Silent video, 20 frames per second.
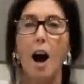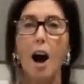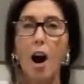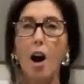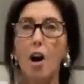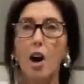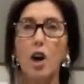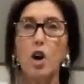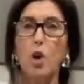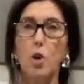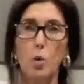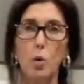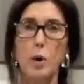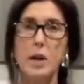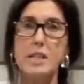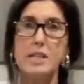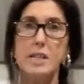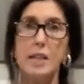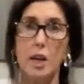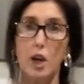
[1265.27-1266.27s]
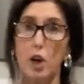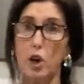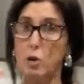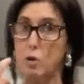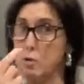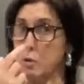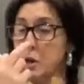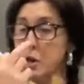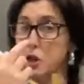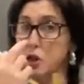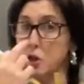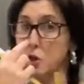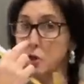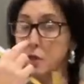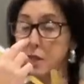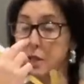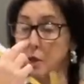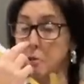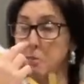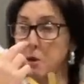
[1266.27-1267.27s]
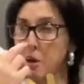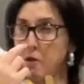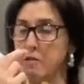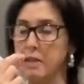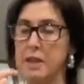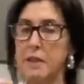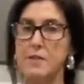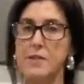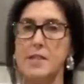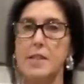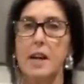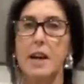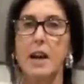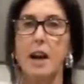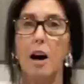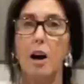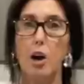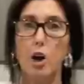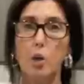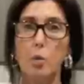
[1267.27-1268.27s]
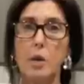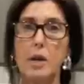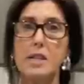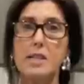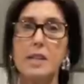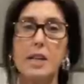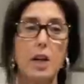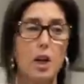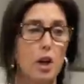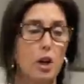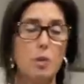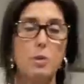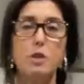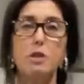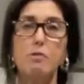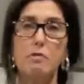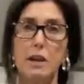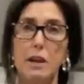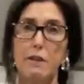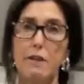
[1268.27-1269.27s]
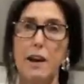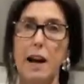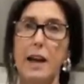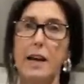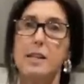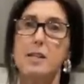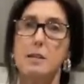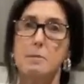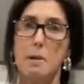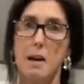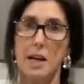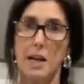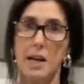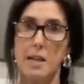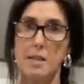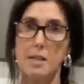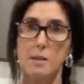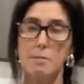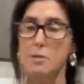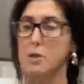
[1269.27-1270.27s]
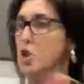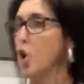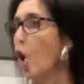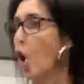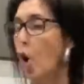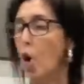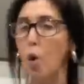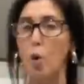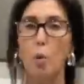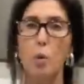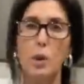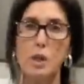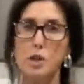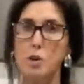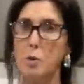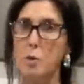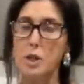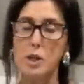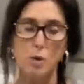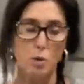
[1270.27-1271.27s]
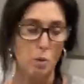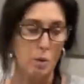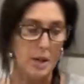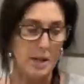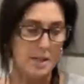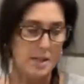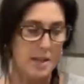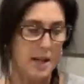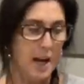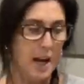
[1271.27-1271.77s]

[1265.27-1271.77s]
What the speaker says: I always include, when I do sell my wreaths, I always include a wreath hanger to my customers. Always, always, always.